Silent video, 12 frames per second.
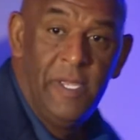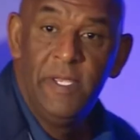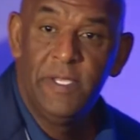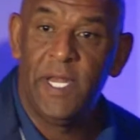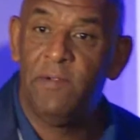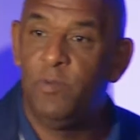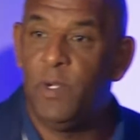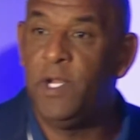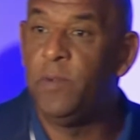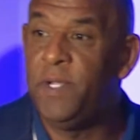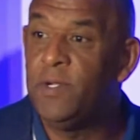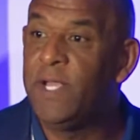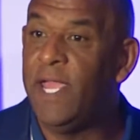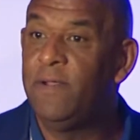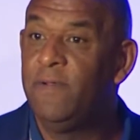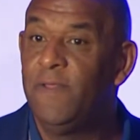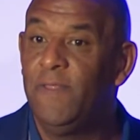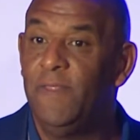Can everyone hear me okay?
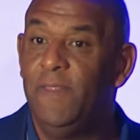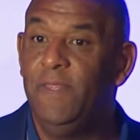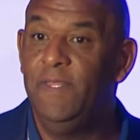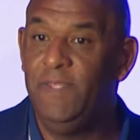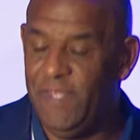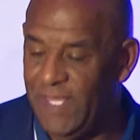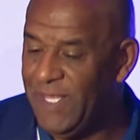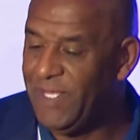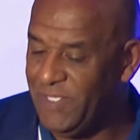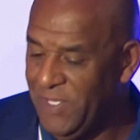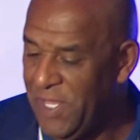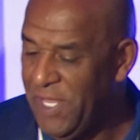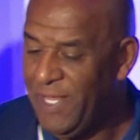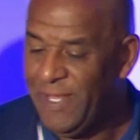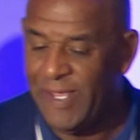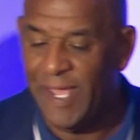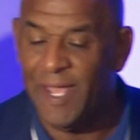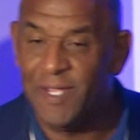
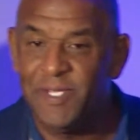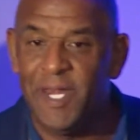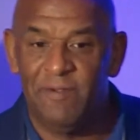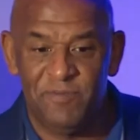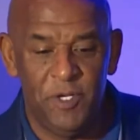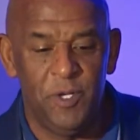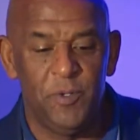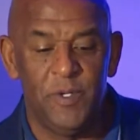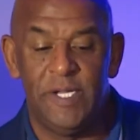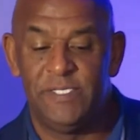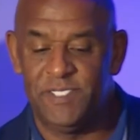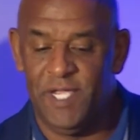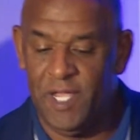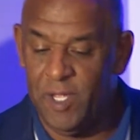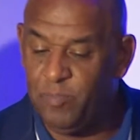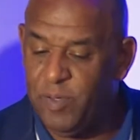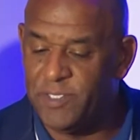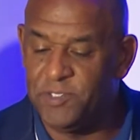Good afternoon. It's
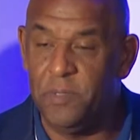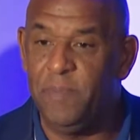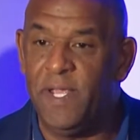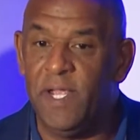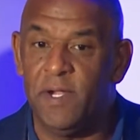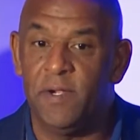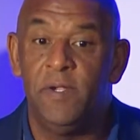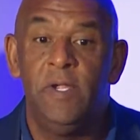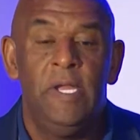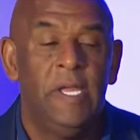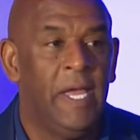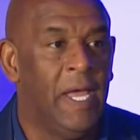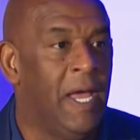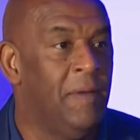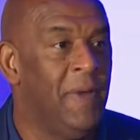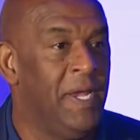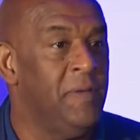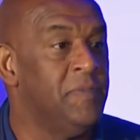a pleasure to be here.
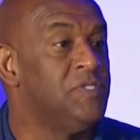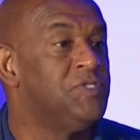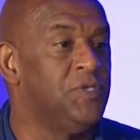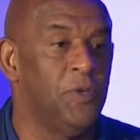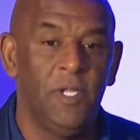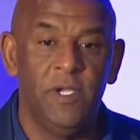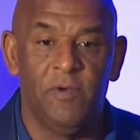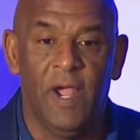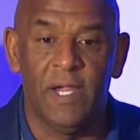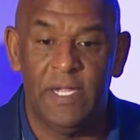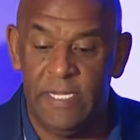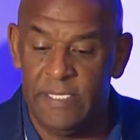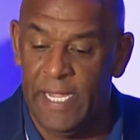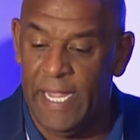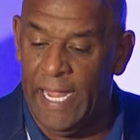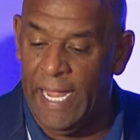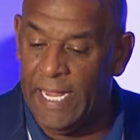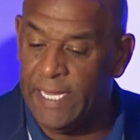My name is Sterling Crockett,
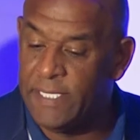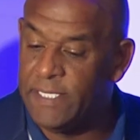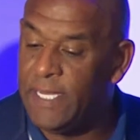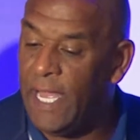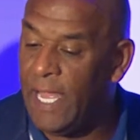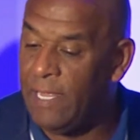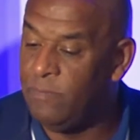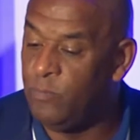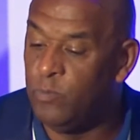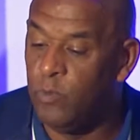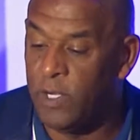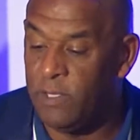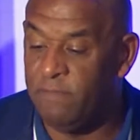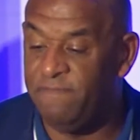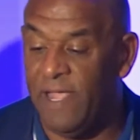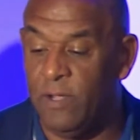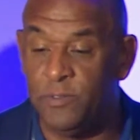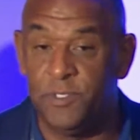and I'm one of the
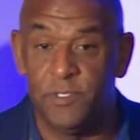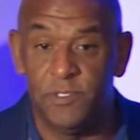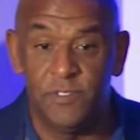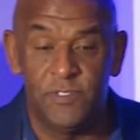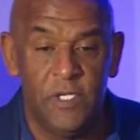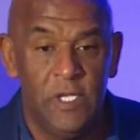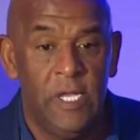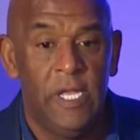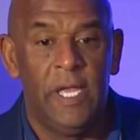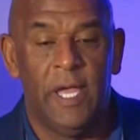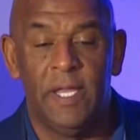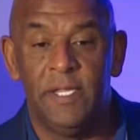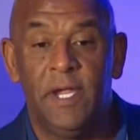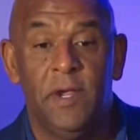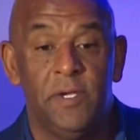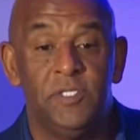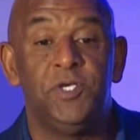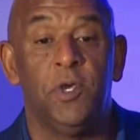founders, the
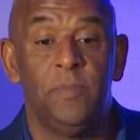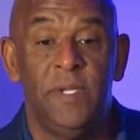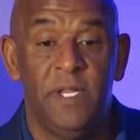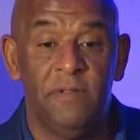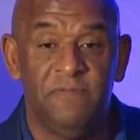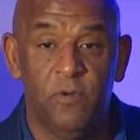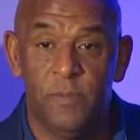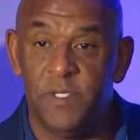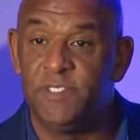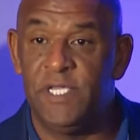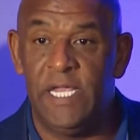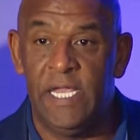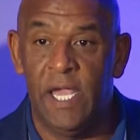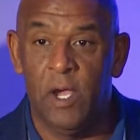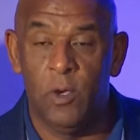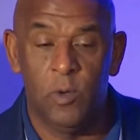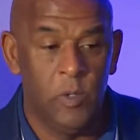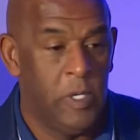current chairman and the former
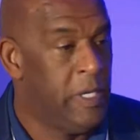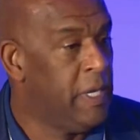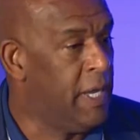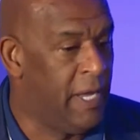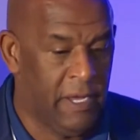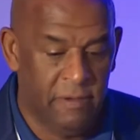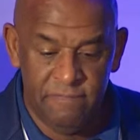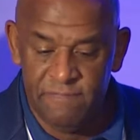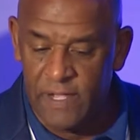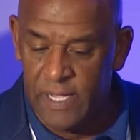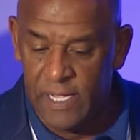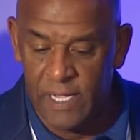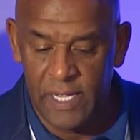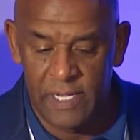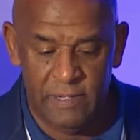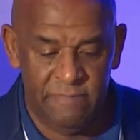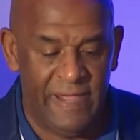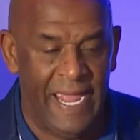CEO of
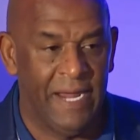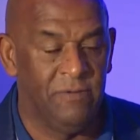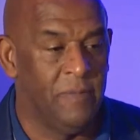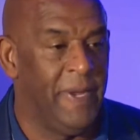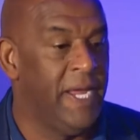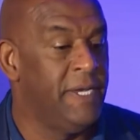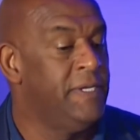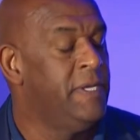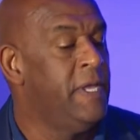AgriMed.